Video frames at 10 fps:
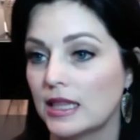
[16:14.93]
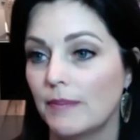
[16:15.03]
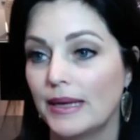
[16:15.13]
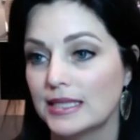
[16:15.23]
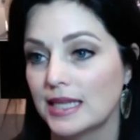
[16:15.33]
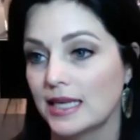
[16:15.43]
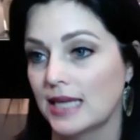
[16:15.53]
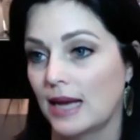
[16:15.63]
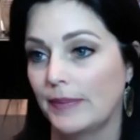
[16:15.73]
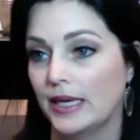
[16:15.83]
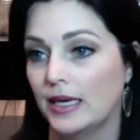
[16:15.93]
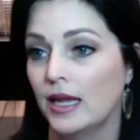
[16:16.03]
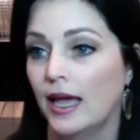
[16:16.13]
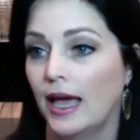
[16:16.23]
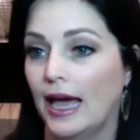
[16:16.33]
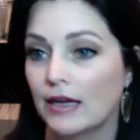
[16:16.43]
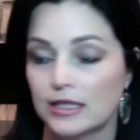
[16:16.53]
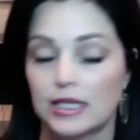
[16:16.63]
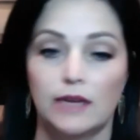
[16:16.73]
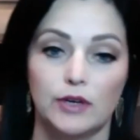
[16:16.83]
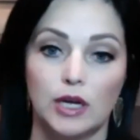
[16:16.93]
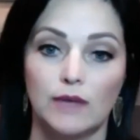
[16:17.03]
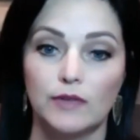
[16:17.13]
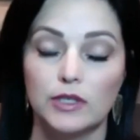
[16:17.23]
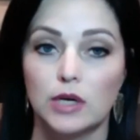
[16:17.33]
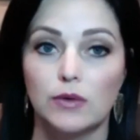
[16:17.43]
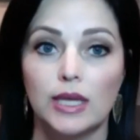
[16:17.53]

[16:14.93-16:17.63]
the best things happen outside of your comfort zone.